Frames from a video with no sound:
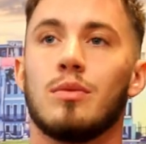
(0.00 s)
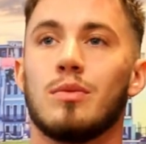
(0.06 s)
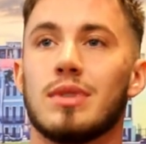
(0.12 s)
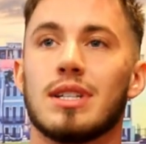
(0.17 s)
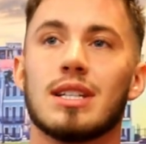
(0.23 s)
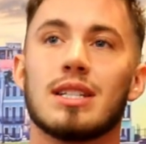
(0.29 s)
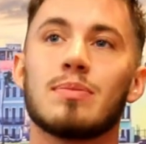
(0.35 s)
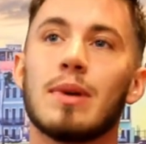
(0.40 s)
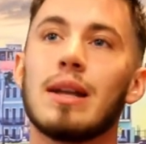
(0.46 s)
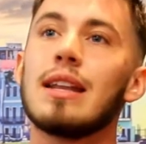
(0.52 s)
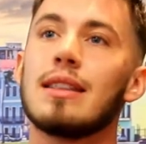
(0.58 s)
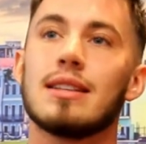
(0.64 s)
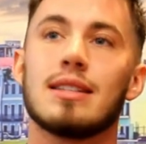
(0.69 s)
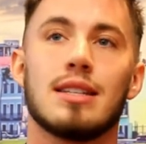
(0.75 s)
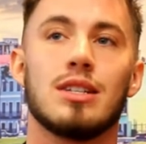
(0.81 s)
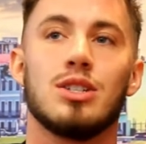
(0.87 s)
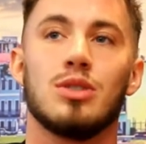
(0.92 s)
was explaining the
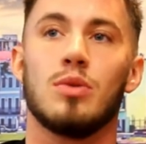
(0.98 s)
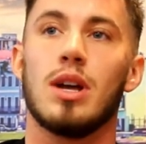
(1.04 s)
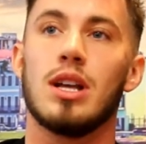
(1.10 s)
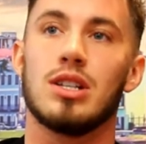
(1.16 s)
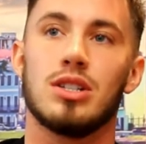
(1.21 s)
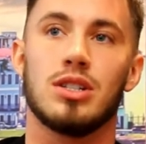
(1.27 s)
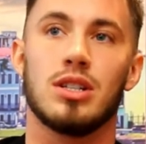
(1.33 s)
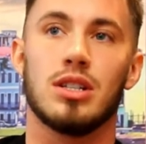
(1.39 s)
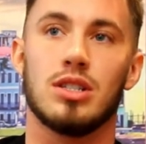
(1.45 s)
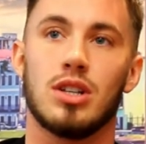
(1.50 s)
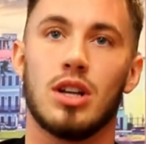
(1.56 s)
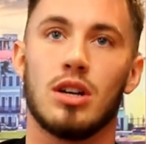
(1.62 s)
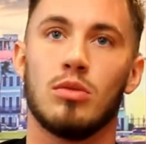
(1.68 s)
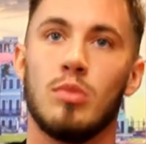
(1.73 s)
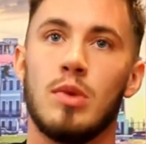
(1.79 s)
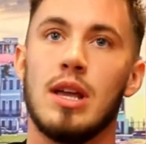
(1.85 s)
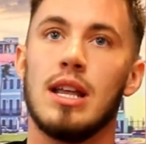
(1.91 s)
situation to the
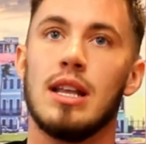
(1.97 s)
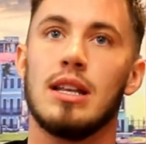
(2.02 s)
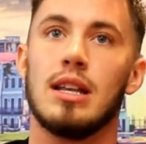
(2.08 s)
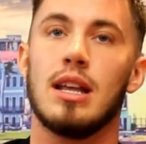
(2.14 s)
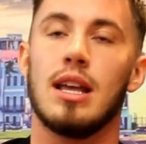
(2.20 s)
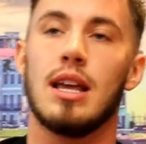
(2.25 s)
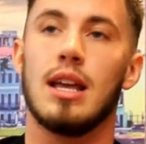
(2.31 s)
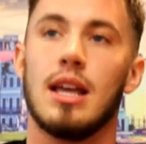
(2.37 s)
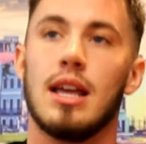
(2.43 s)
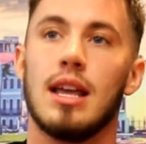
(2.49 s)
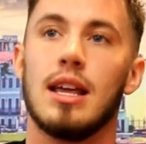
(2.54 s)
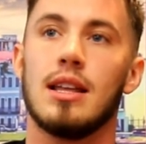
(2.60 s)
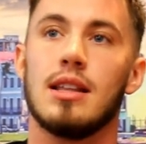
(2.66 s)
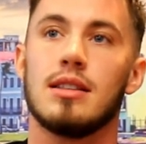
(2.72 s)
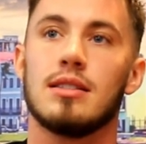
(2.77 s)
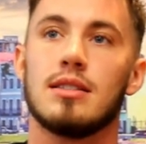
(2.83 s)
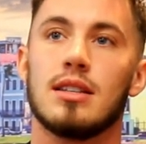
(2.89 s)
gentleman,
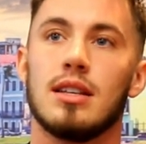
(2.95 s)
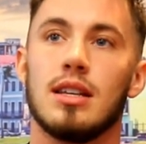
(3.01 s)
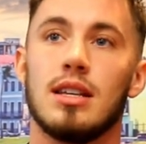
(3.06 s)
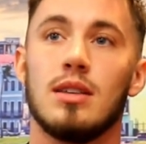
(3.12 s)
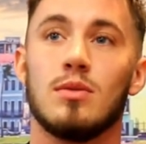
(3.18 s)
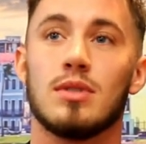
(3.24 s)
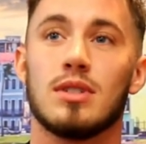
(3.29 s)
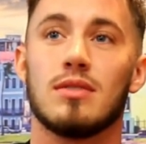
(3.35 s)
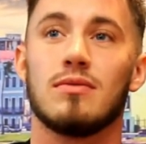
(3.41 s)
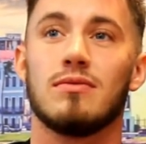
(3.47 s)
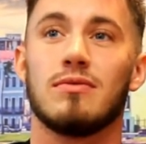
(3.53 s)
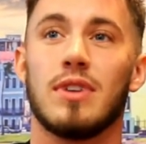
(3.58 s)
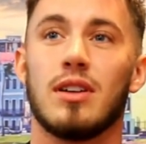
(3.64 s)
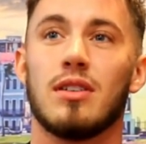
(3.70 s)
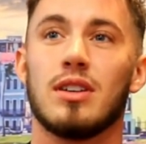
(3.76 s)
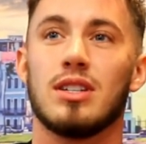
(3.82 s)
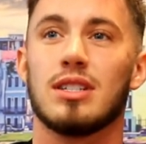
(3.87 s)
and he was
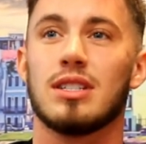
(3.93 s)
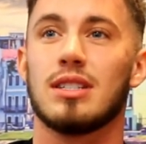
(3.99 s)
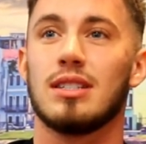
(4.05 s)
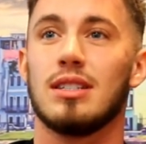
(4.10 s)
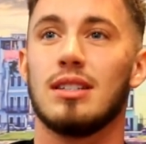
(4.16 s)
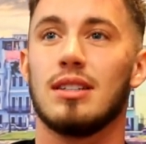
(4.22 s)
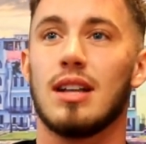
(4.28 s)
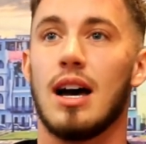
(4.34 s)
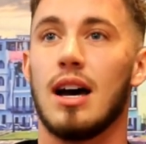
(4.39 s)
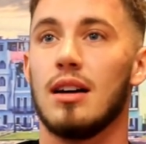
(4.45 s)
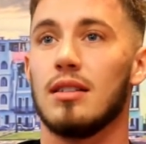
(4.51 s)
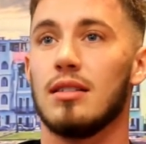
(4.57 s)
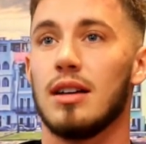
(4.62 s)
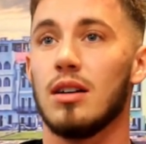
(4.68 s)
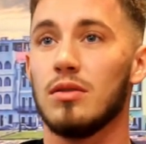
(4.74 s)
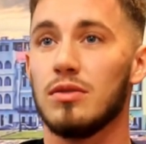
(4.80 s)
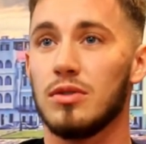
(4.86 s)
very just not
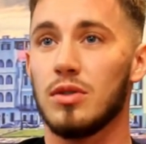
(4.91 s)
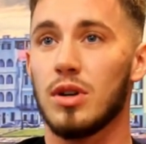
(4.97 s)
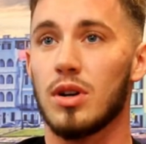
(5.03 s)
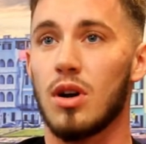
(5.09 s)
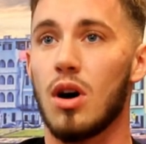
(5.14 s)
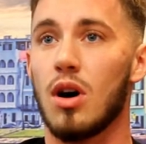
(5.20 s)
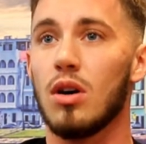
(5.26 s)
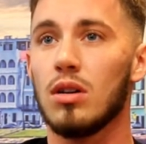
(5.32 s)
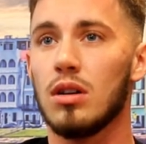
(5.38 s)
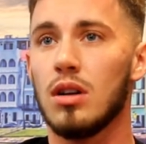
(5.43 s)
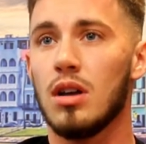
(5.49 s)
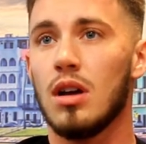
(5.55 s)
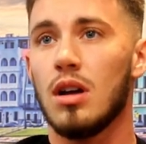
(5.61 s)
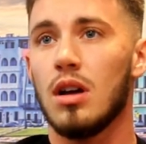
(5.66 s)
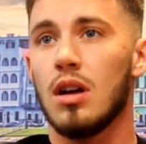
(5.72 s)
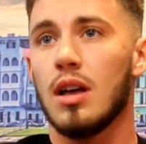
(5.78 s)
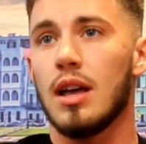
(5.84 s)
helpful at all.
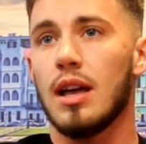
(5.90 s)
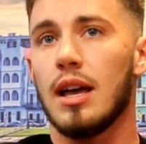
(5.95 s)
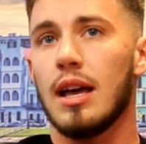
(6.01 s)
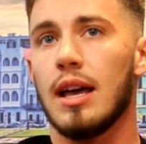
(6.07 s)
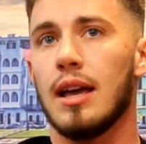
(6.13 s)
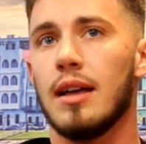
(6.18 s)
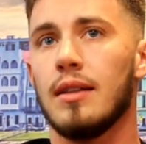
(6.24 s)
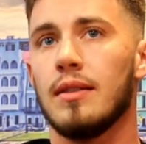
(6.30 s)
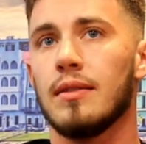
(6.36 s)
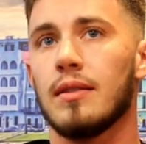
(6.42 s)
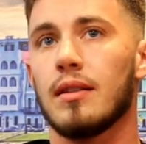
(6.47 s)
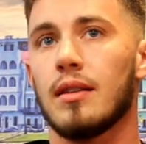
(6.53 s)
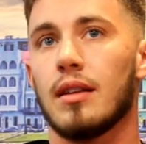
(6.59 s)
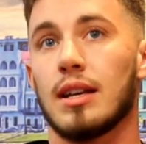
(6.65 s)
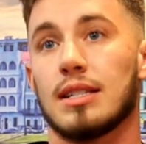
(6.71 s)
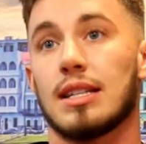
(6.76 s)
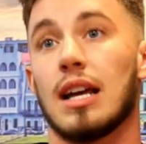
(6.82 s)
And
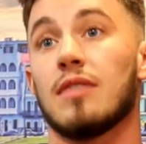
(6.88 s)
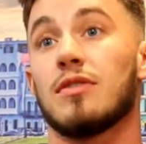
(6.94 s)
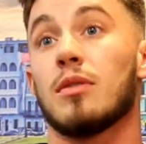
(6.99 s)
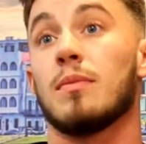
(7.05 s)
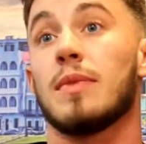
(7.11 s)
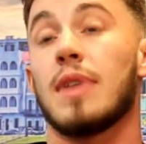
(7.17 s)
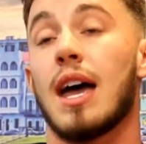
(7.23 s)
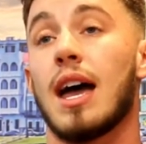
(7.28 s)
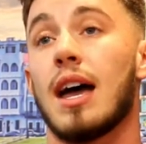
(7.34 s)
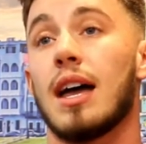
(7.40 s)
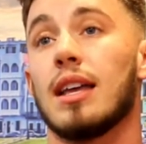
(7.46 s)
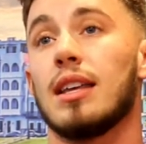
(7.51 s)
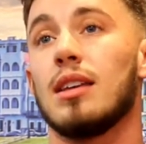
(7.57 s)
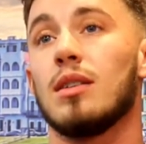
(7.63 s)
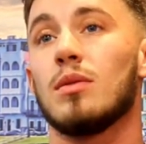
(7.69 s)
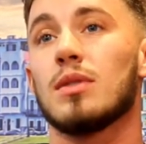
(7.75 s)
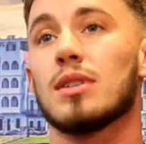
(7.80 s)
aside from that,
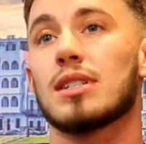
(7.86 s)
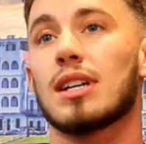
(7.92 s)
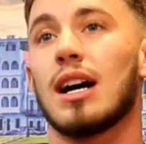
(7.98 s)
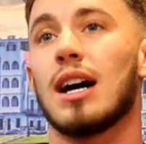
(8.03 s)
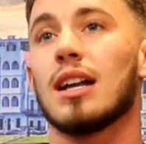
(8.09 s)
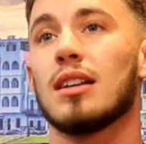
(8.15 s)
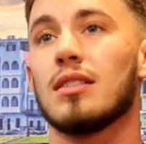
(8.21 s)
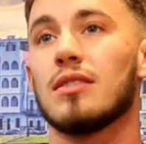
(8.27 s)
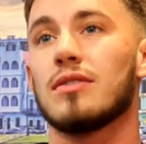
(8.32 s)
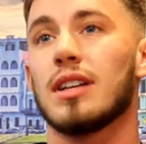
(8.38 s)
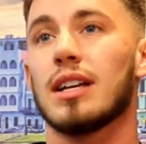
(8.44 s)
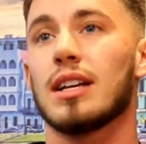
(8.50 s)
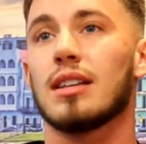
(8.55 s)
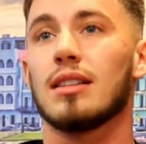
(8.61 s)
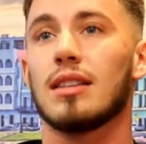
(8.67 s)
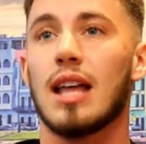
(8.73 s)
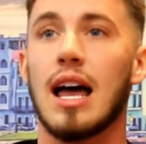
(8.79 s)
he was kind of like
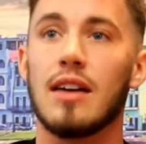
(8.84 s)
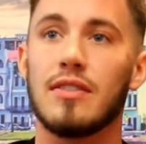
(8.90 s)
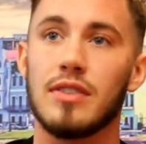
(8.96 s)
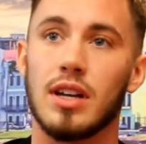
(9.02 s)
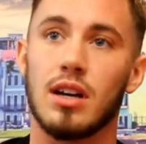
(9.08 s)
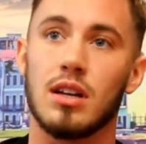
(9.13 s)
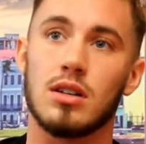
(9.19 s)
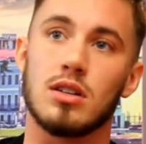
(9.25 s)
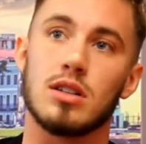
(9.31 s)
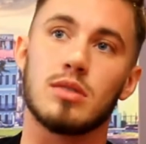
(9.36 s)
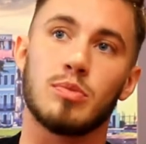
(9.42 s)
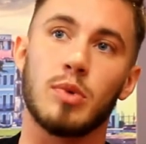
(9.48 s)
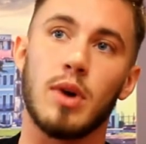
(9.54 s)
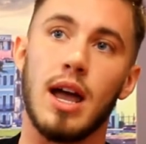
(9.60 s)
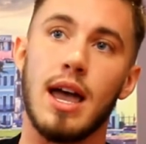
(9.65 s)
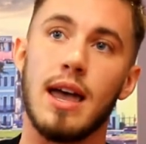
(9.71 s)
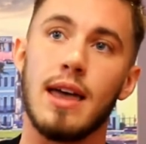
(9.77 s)
laughing under his
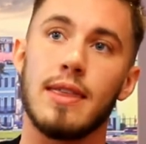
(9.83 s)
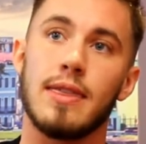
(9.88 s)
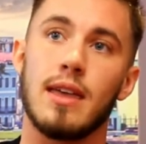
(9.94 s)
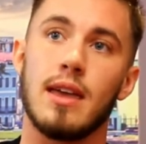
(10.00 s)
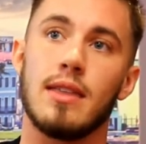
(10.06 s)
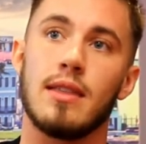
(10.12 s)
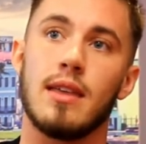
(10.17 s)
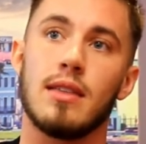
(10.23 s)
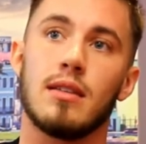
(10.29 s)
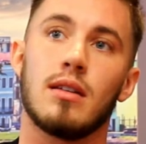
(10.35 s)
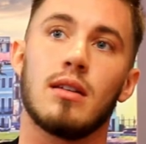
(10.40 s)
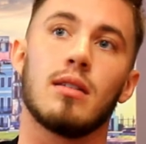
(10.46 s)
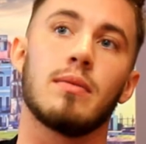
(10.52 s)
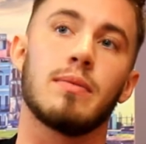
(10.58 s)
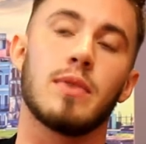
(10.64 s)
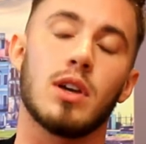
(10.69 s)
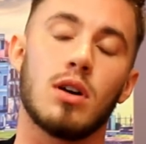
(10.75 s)
breath, and then
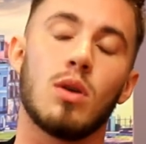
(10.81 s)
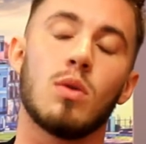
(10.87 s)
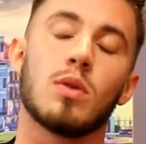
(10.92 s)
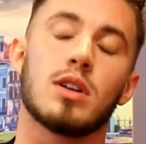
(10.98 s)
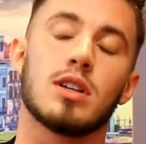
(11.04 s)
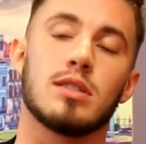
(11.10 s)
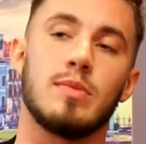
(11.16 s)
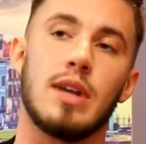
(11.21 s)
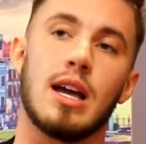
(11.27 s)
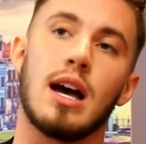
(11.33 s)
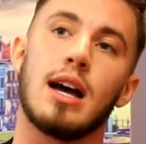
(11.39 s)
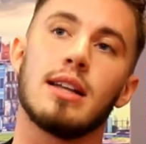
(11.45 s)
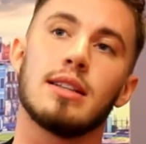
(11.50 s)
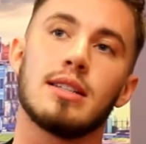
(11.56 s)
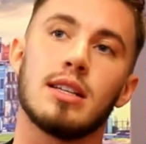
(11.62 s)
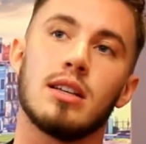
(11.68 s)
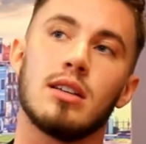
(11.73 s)
the co-workers
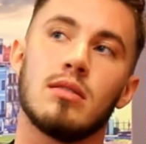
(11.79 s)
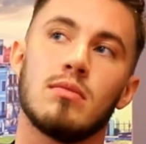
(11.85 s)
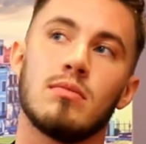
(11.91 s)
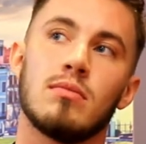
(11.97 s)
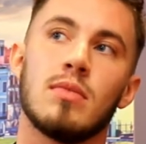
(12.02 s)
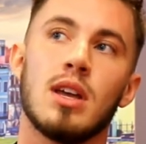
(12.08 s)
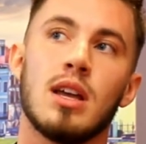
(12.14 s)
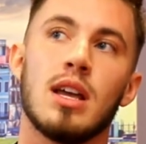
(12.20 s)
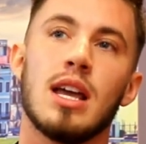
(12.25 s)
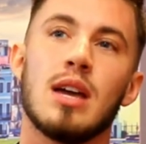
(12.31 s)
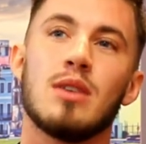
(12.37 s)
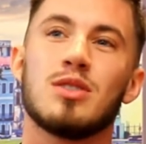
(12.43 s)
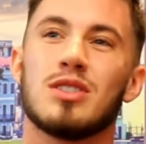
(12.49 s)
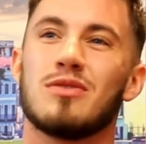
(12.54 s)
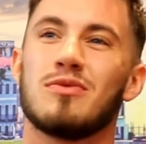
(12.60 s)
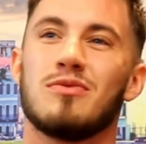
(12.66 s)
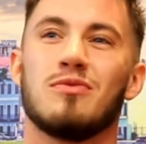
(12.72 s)
behind him
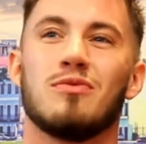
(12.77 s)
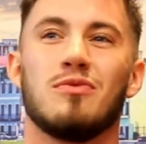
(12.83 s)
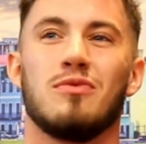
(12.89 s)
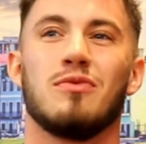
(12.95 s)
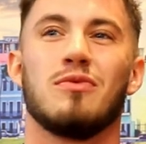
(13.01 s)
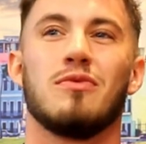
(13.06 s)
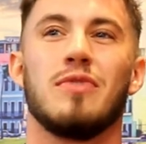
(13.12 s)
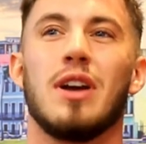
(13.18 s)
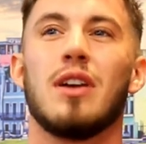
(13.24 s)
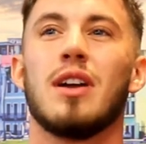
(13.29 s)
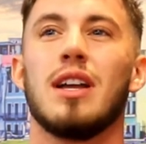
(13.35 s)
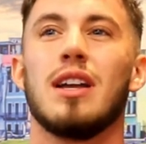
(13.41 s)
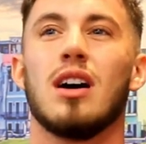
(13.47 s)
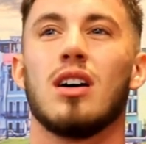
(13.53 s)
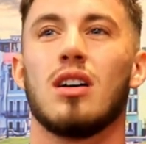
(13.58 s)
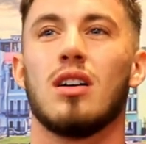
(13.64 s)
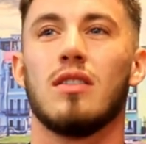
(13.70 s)
just
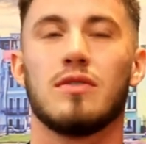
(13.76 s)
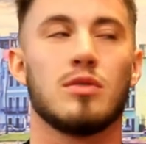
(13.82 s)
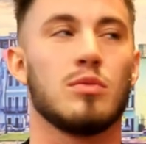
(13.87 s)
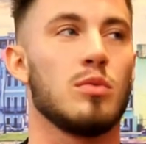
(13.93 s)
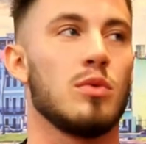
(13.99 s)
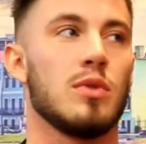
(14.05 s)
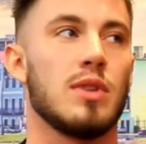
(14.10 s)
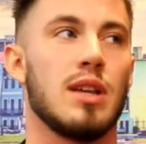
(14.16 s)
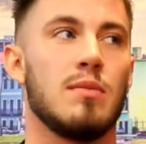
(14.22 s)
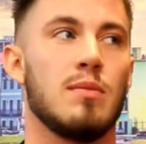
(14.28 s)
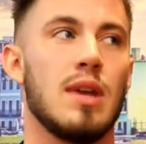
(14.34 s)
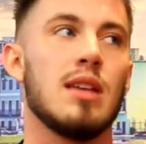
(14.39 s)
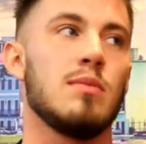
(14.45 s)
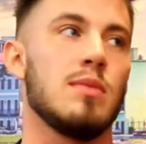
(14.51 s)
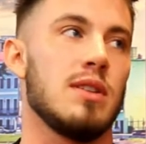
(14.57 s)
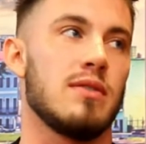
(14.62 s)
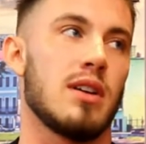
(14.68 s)
very uncomfortable. They made
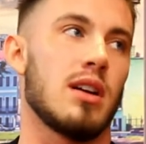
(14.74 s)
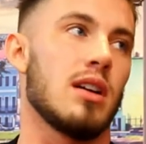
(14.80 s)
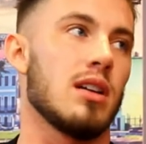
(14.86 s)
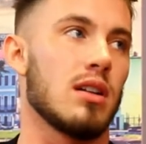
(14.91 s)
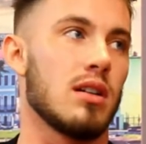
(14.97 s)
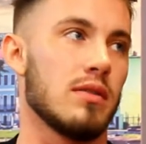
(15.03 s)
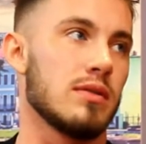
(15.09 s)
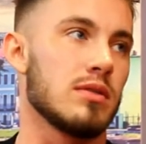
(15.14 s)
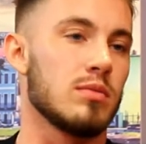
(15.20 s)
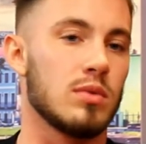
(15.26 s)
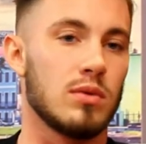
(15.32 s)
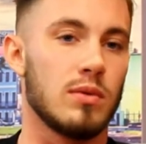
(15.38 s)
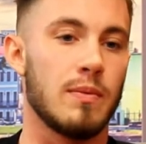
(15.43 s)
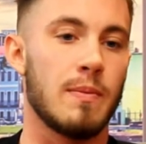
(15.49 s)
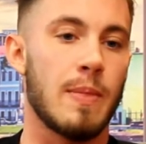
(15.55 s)
me very uncomfortable.